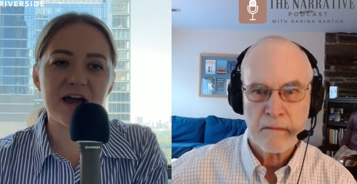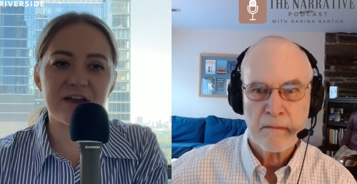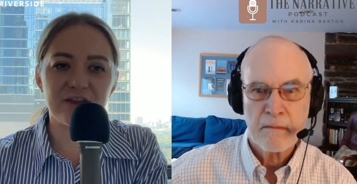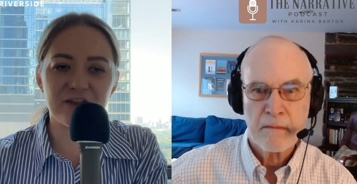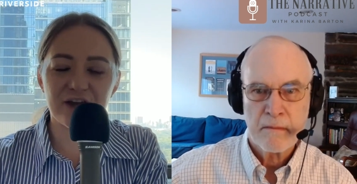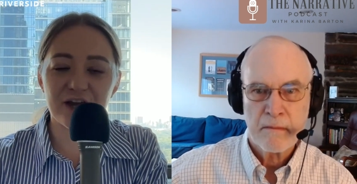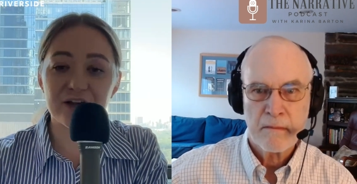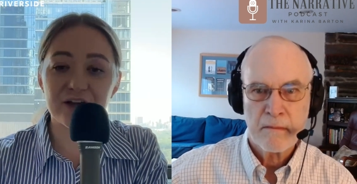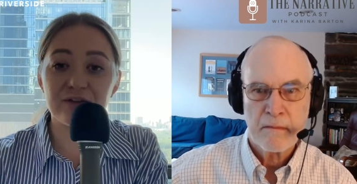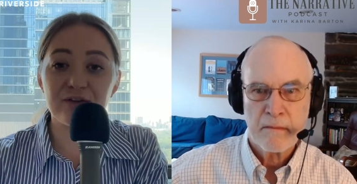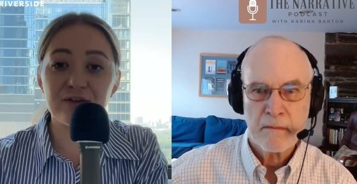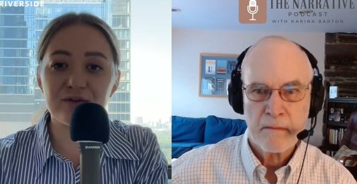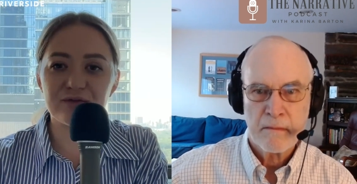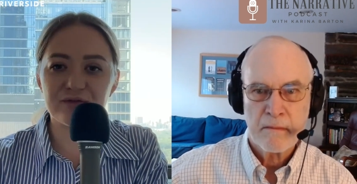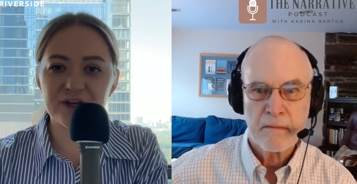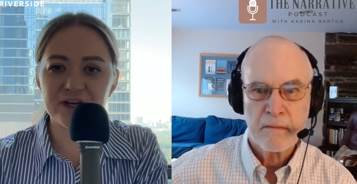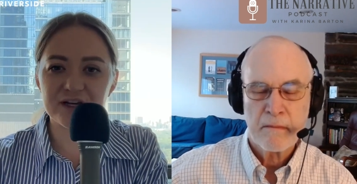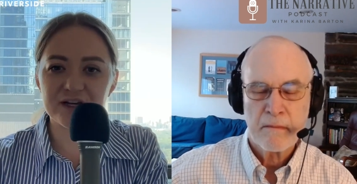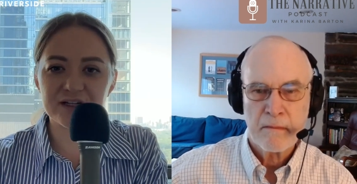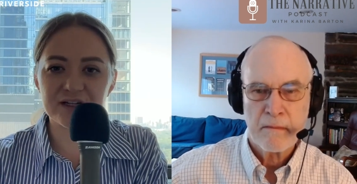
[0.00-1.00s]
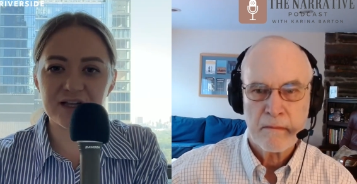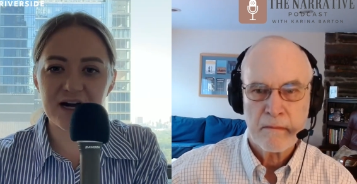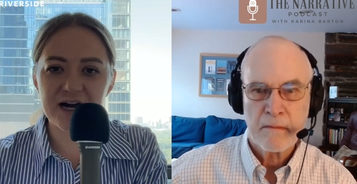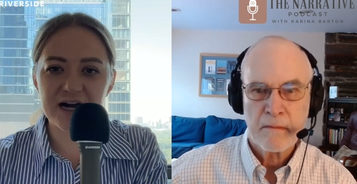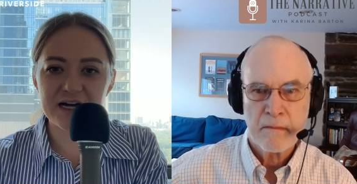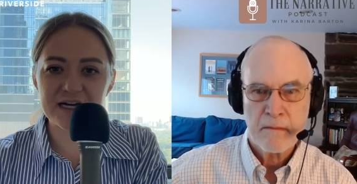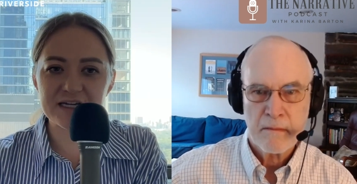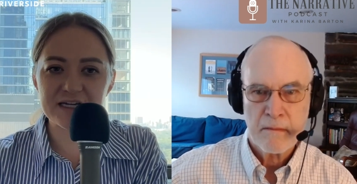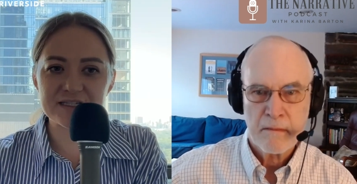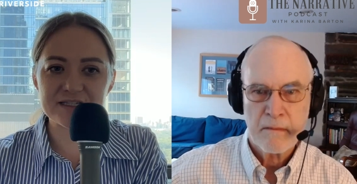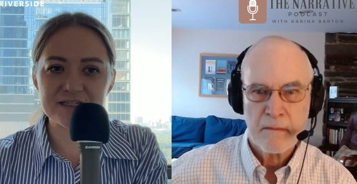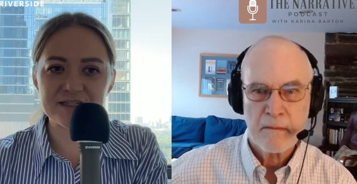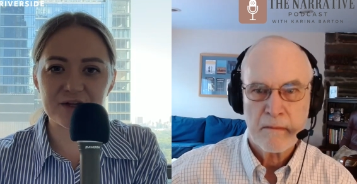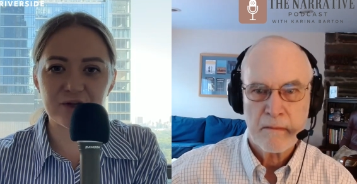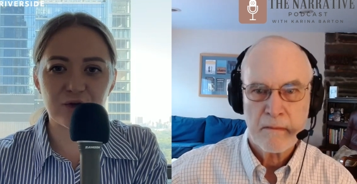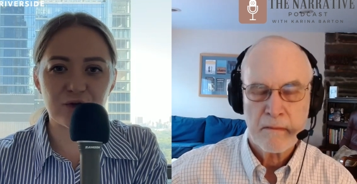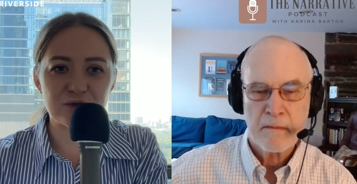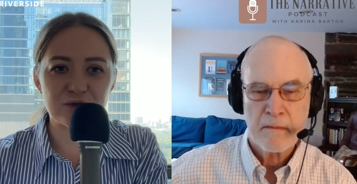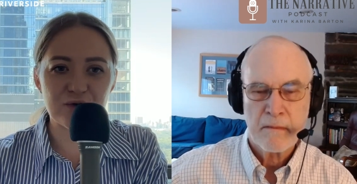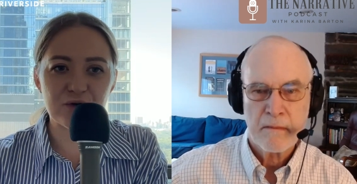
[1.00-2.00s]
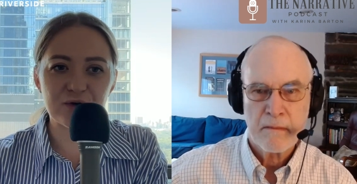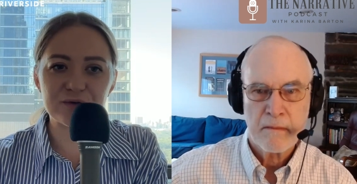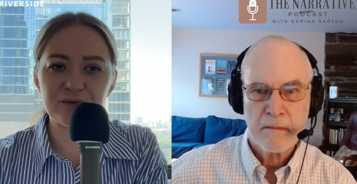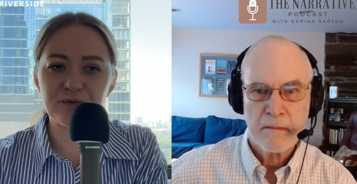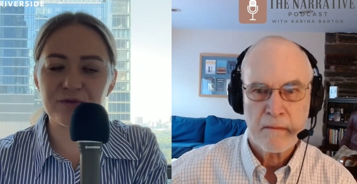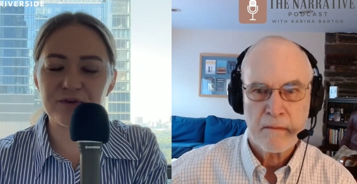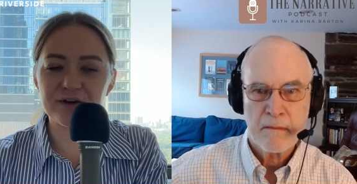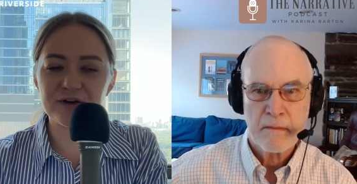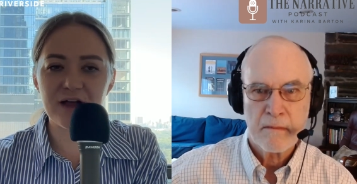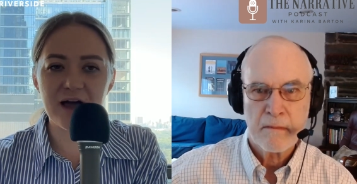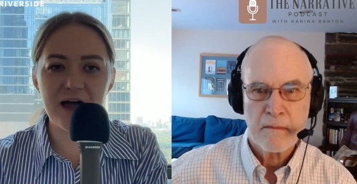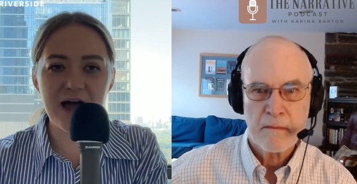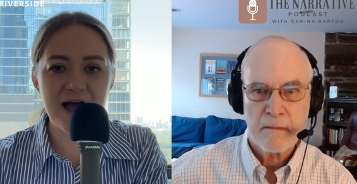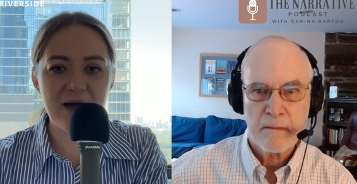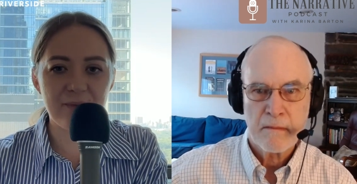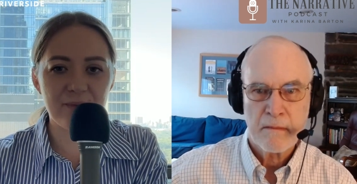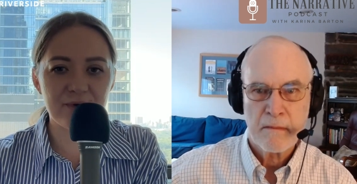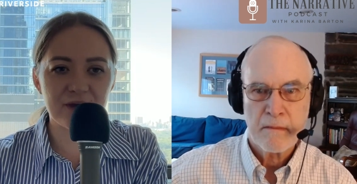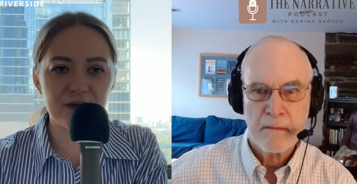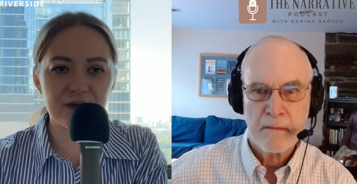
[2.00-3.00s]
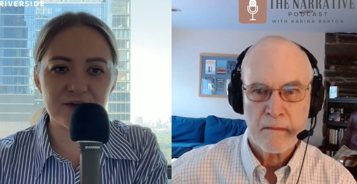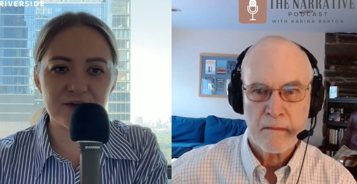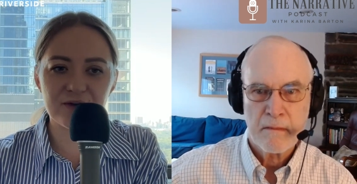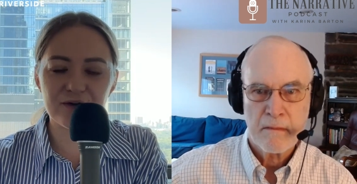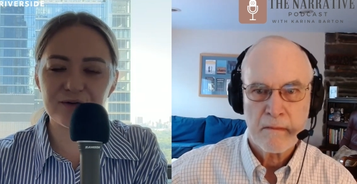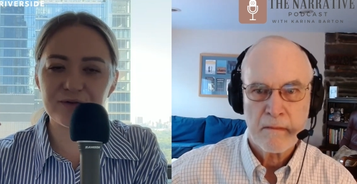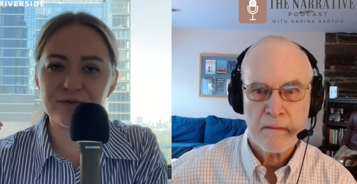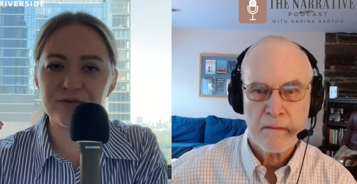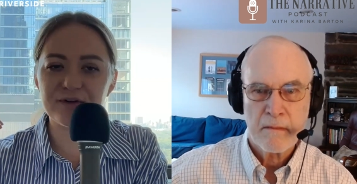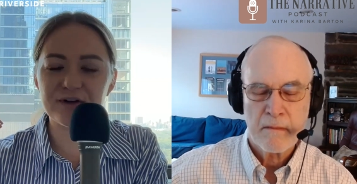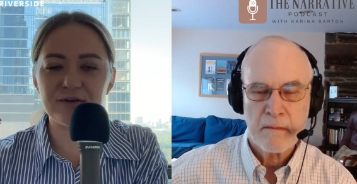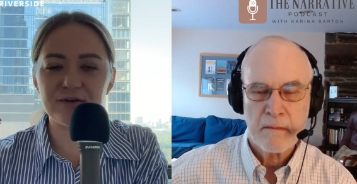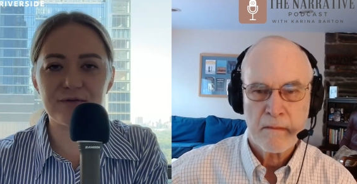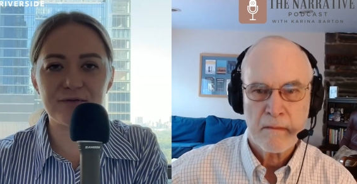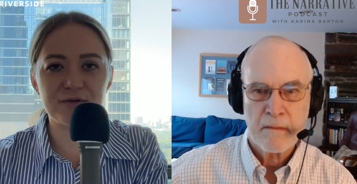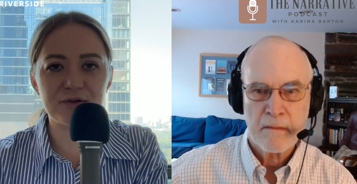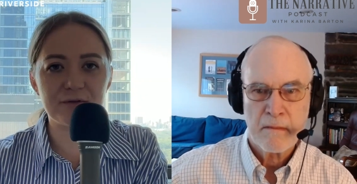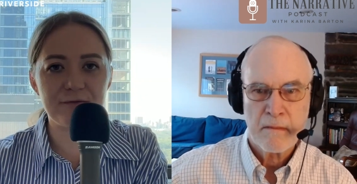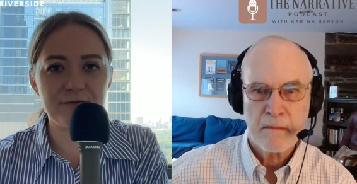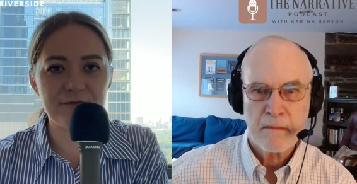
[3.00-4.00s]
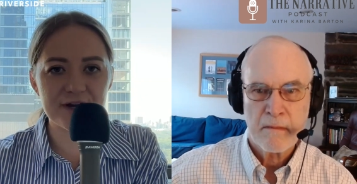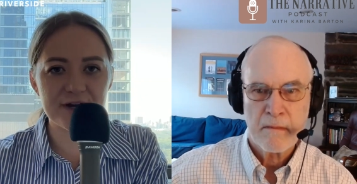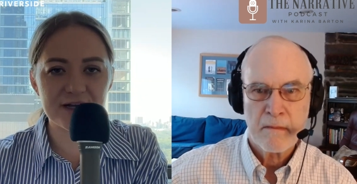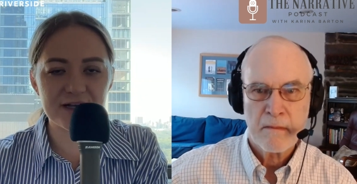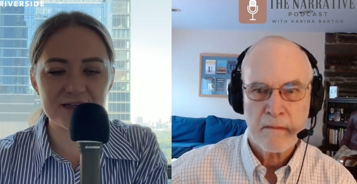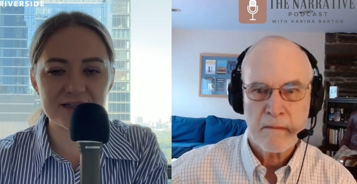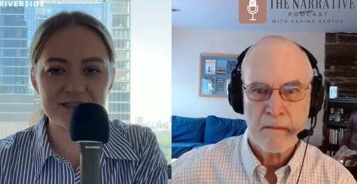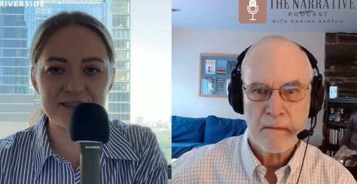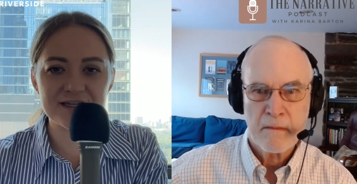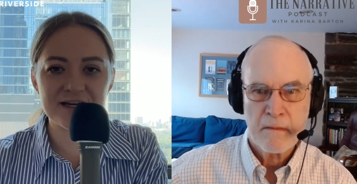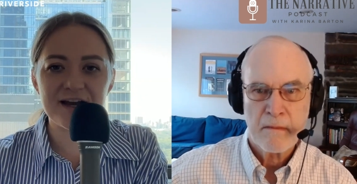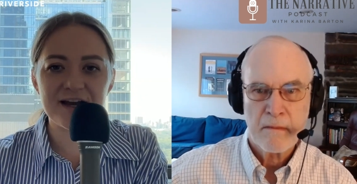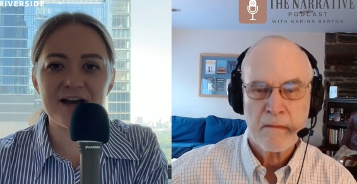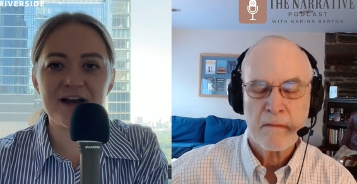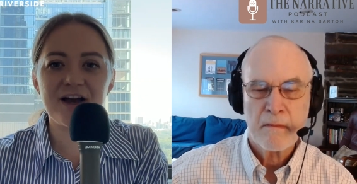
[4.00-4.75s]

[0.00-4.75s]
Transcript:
Speaker 1: and then you realize that you don't feel happy, you don't feel fulfilled,